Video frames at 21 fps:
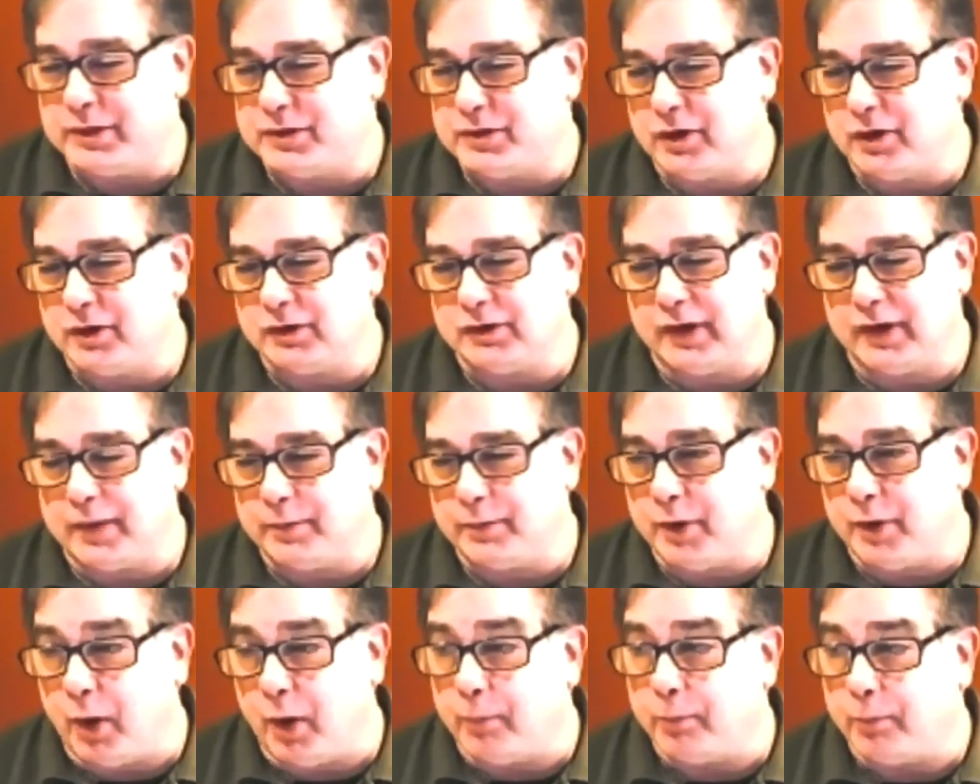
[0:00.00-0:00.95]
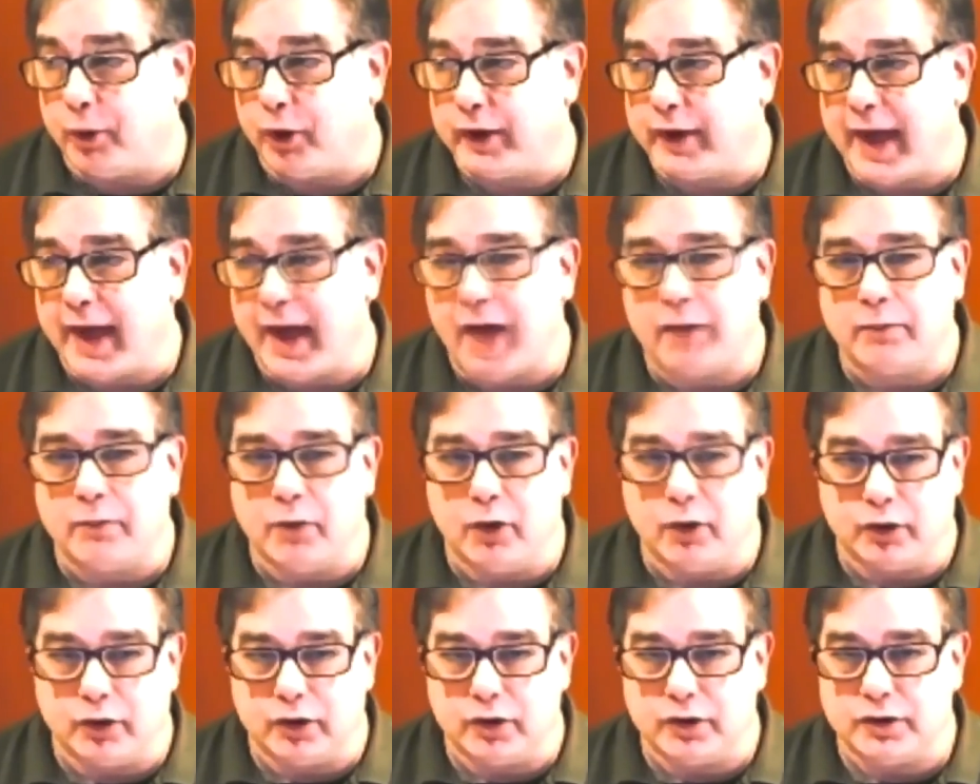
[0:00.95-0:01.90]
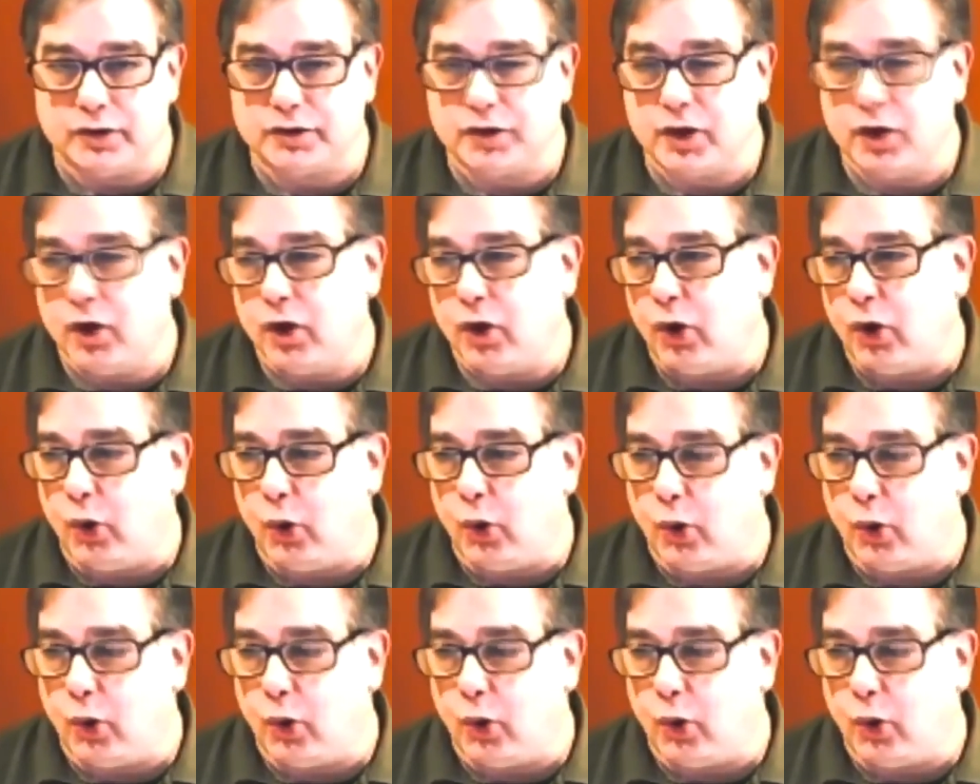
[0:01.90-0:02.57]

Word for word: But certainly, you know, burning out motors